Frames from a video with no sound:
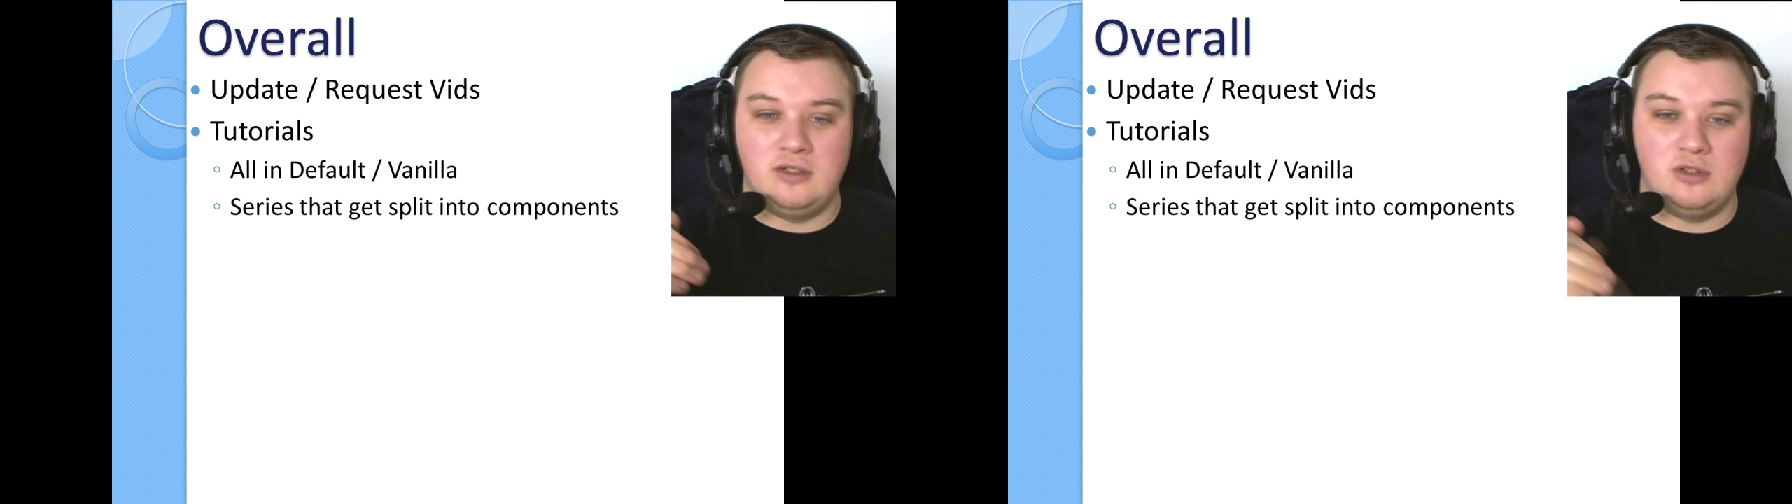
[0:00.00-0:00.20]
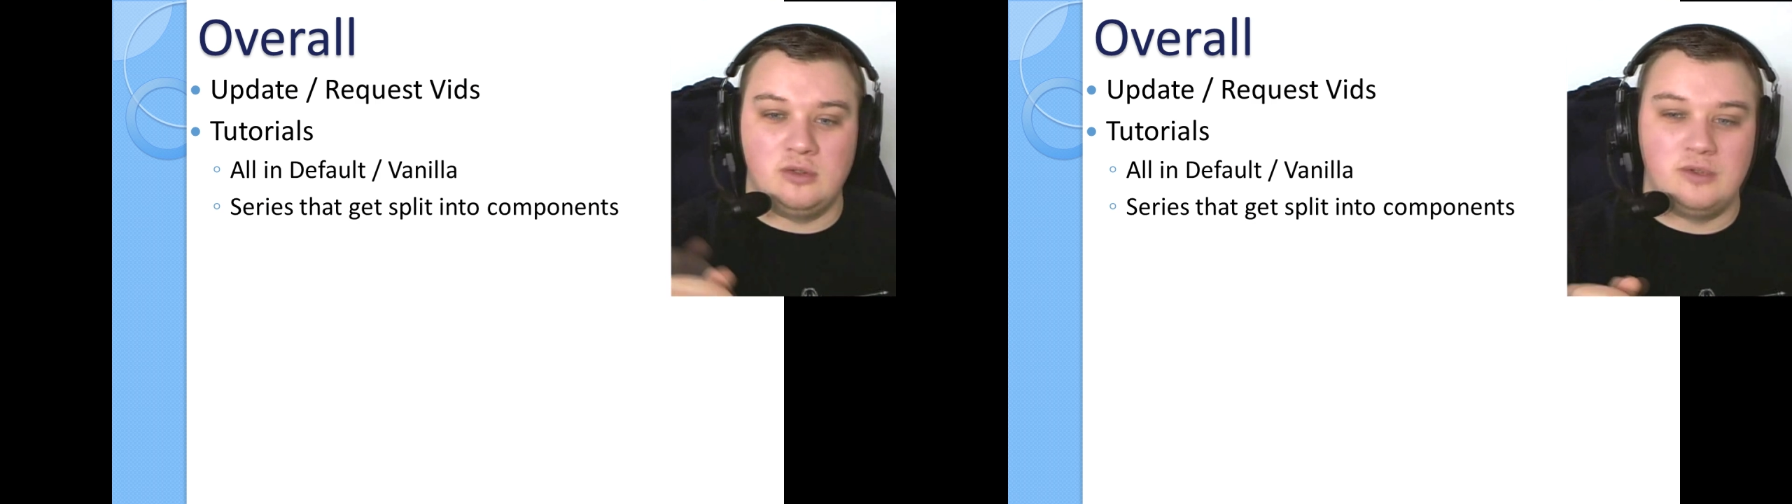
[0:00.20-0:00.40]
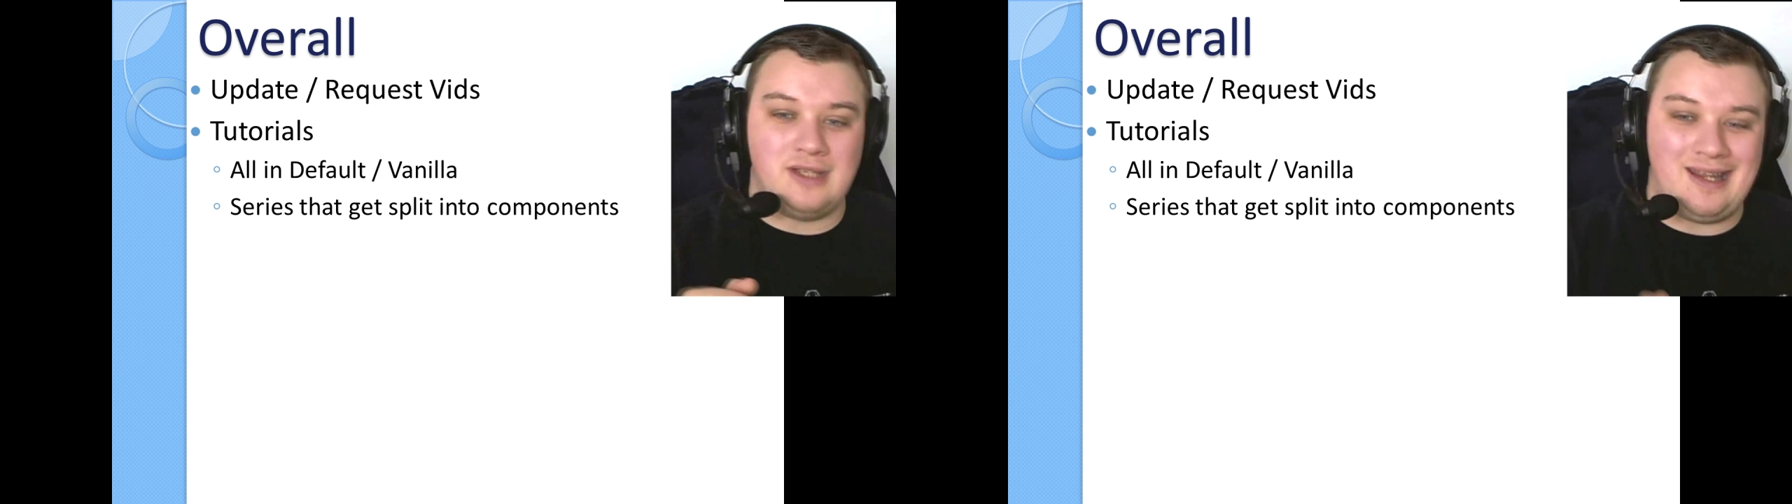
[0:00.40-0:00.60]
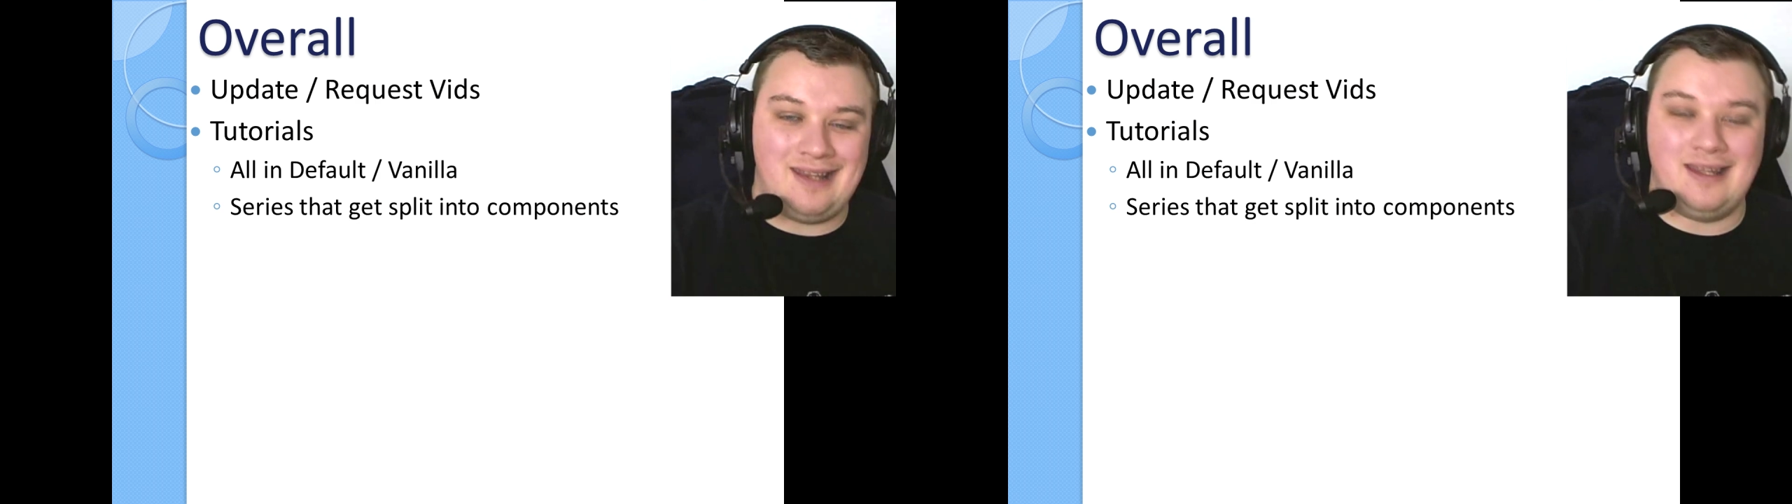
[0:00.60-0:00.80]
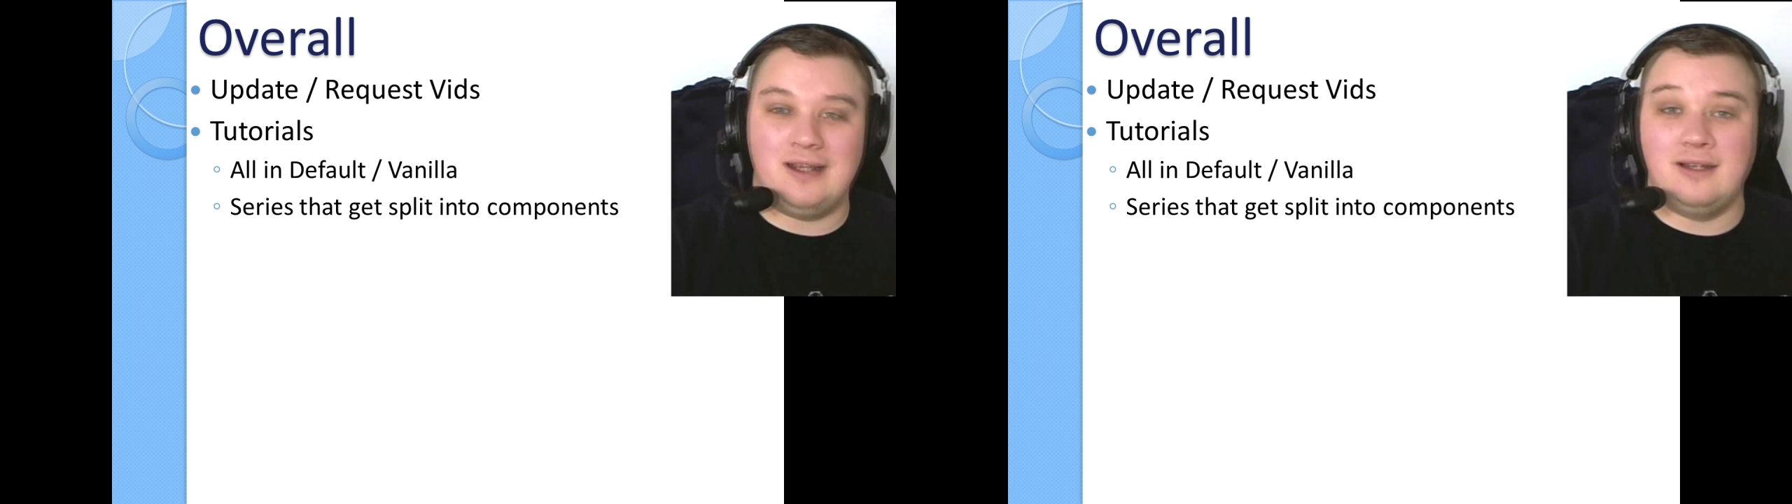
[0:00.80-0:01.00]
tutorials
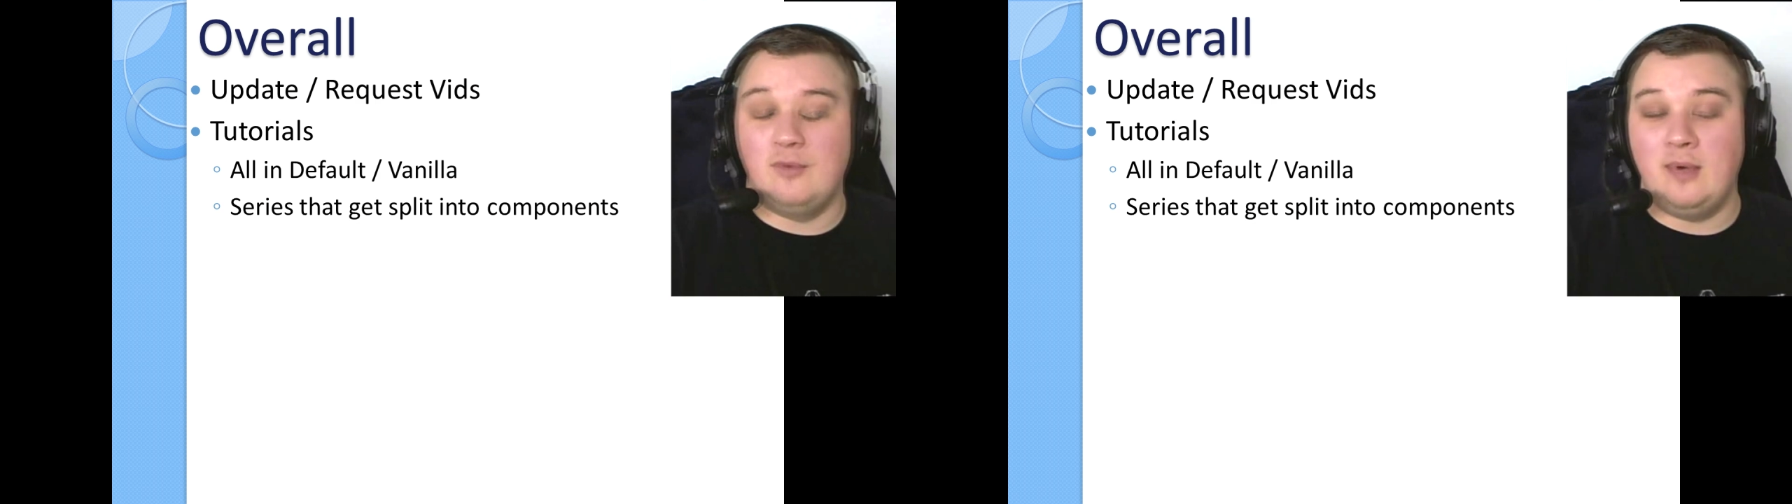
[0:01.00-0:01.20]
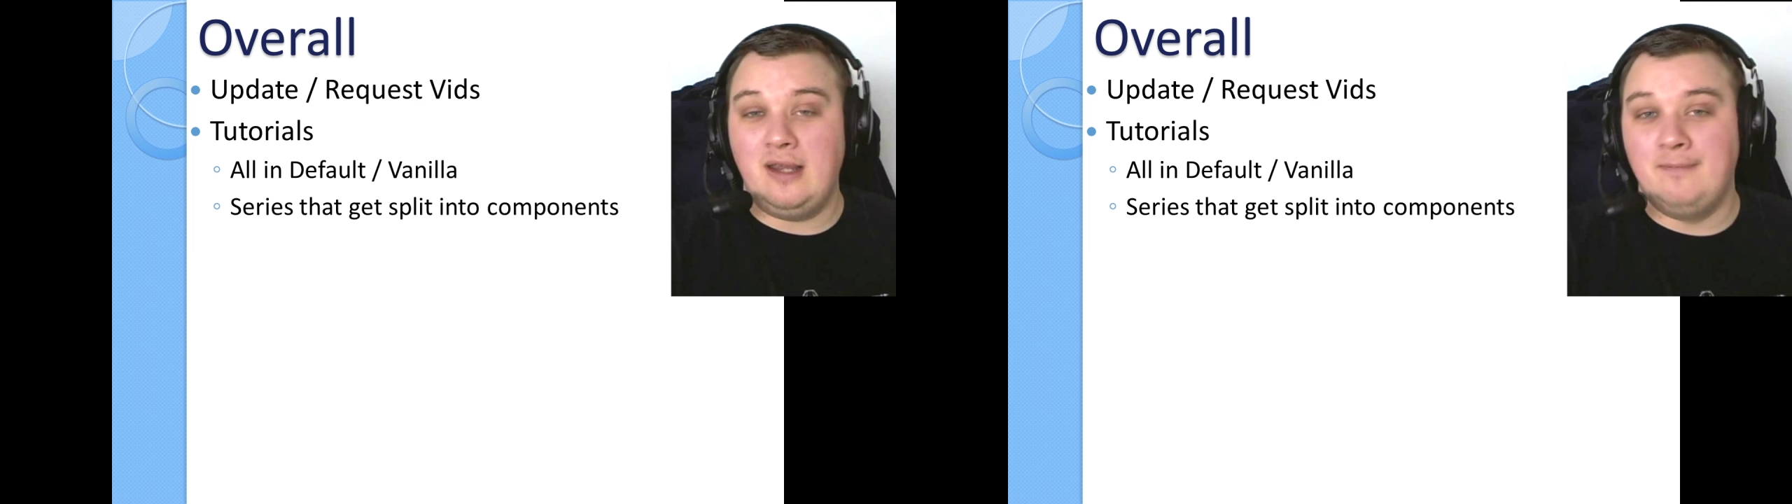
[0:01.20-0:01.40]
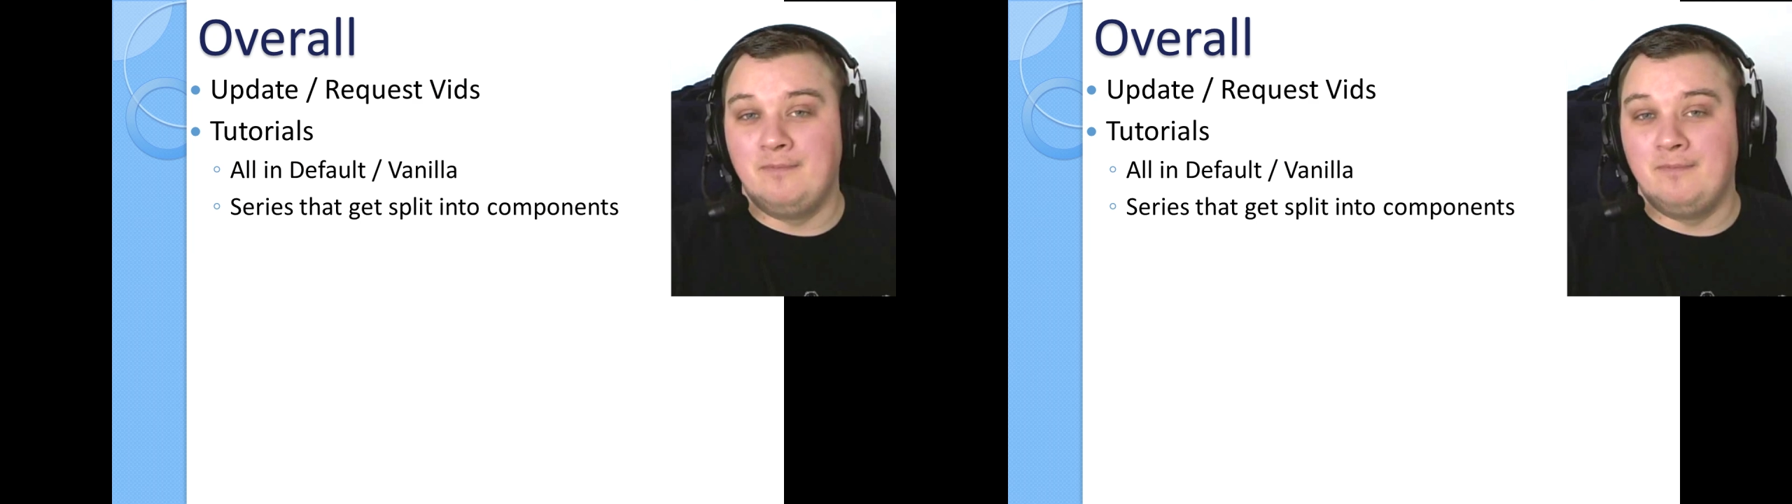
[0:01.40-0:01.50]
in that kind of way.